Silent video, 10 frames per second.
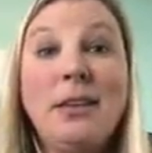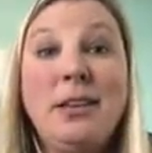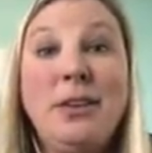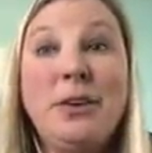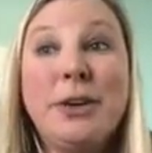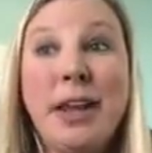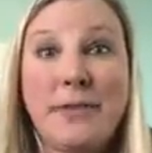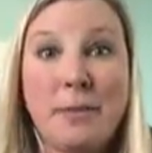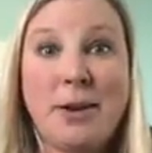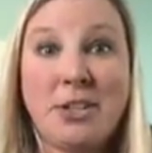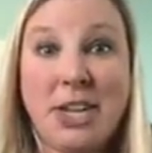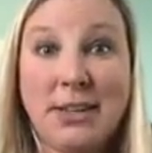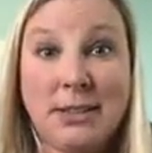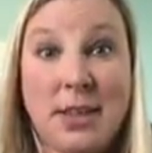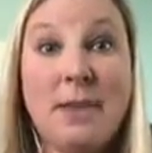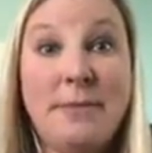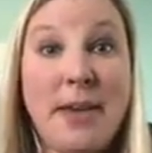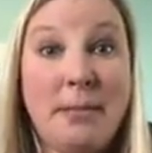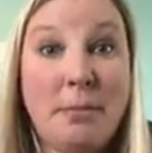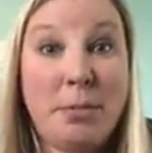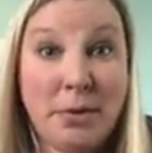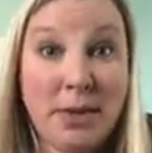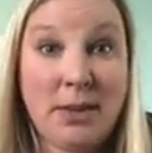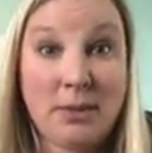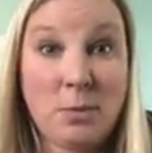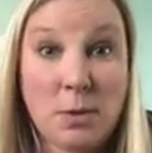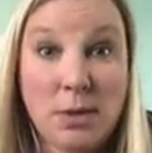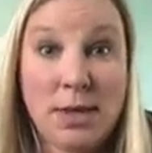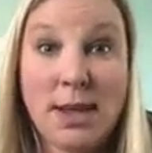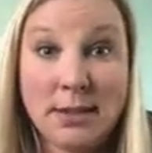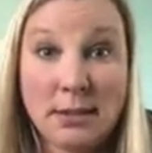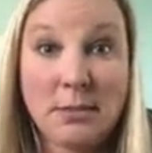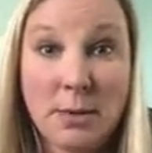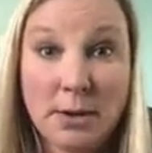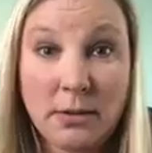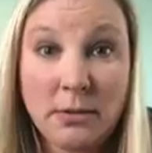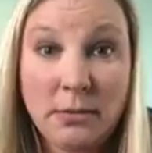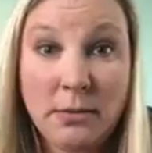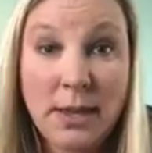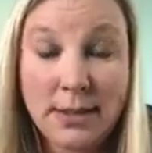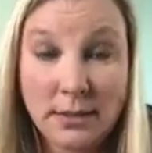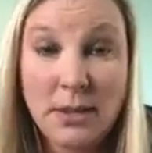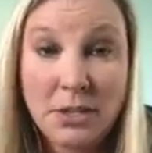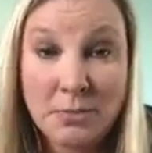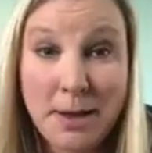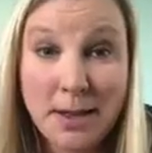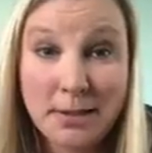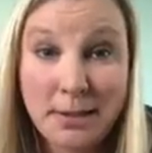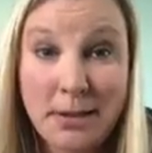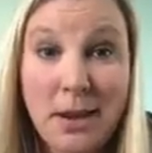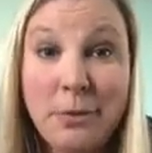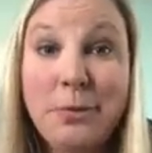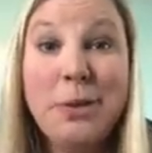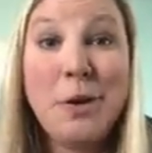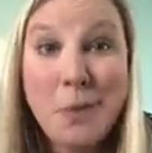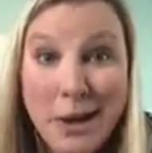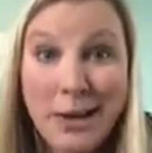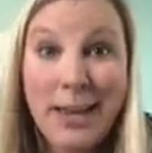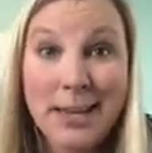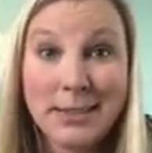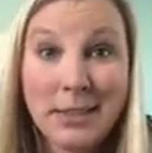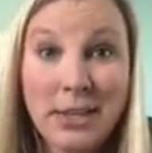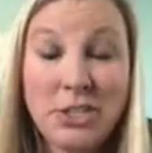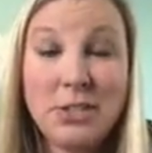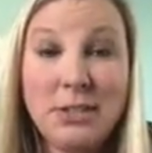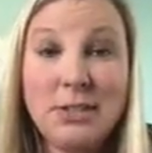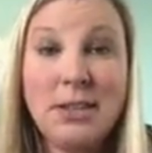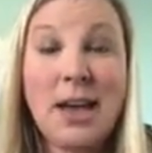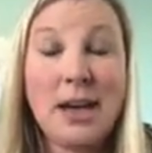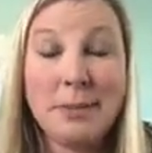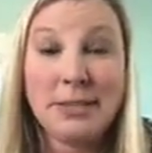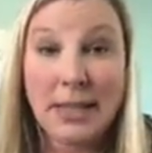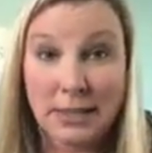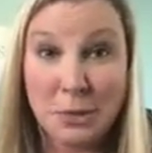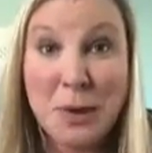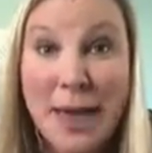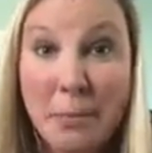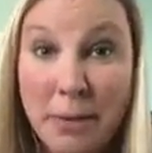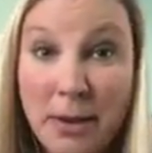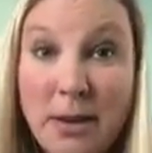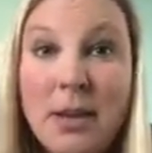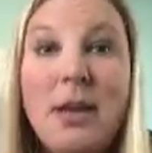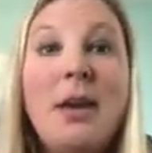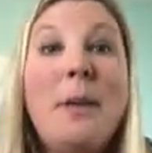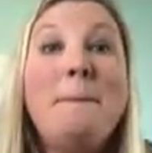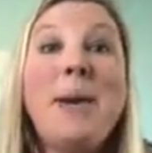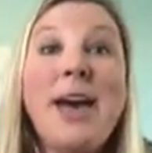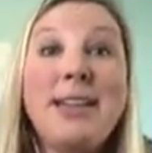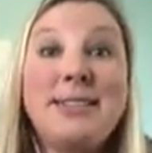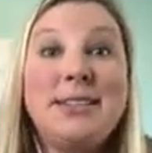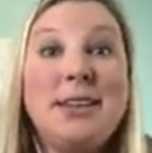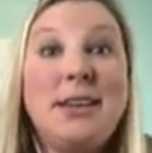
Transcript: you're going to have a better chance of them booking the one that has the better cancellation policy. Now, you don't want any cancellations. They do happen, but